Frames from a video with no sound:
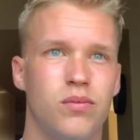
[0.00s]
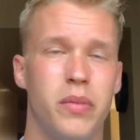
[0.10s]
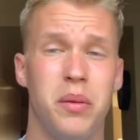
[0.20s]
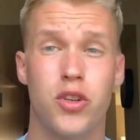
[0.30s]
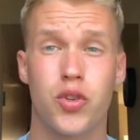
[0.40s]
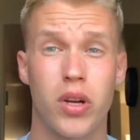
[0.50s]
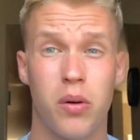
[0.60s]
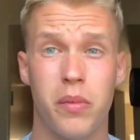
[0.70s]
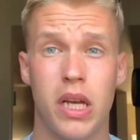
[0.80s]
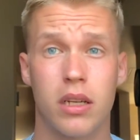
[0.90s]
maybe trail
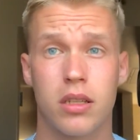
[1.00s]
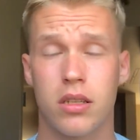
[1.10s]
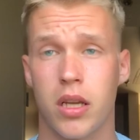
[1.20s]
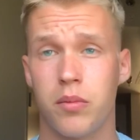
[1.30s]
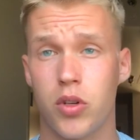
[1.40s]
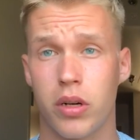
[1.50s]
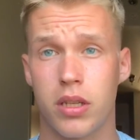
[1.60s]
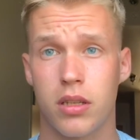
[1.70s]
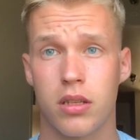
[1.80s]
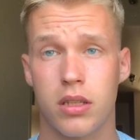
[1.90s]
mix, some sort
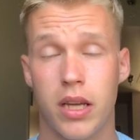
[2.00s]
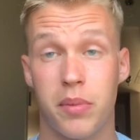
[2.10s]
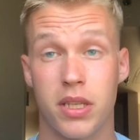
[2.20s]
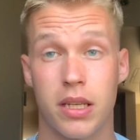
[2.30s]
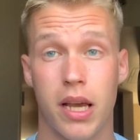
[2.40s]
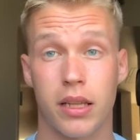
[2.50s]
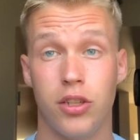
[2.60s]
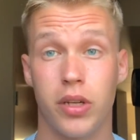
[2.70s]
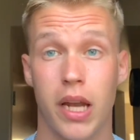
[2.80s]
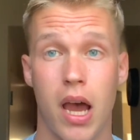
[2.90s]
of type of snack that
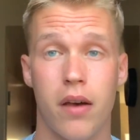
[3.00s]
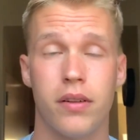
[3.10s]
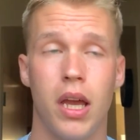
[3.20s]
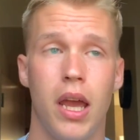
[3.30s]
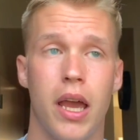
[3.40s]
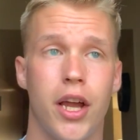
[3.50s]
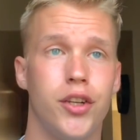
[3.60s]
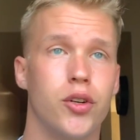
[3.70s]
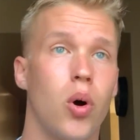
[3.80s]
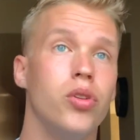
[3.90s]
you can have, and
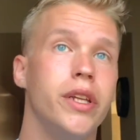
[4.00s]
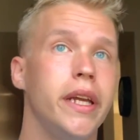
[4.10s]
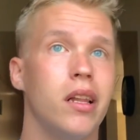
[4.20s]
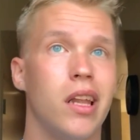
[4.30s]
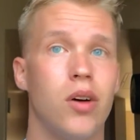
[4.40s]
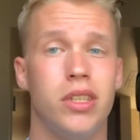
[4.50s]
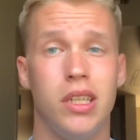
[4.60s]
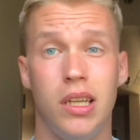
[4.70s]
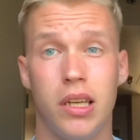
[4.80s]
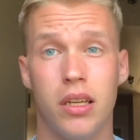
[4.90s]
you're only allowed to
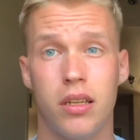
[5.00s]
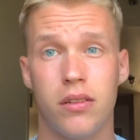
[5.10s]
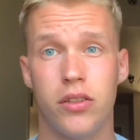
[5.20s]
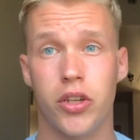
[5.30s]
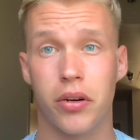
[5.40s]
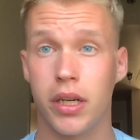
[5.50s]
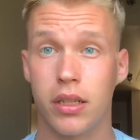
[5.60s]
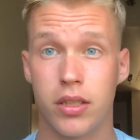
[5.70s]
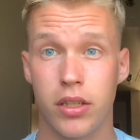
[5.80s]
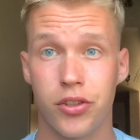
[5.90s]
eat it during
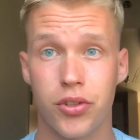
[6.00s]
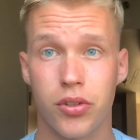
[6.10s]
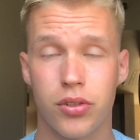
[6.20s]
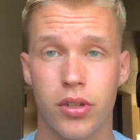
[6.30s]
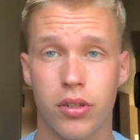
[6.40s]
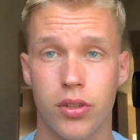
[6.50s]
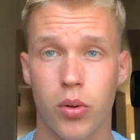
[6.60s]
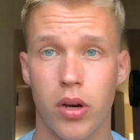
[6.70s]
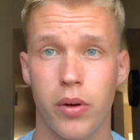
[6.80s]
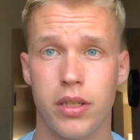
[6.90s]
senior drill instructor
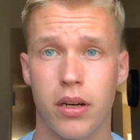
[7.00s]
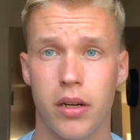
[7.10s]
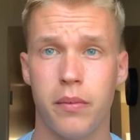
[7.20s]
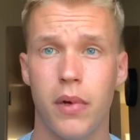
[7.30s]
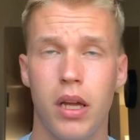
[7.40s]
square away time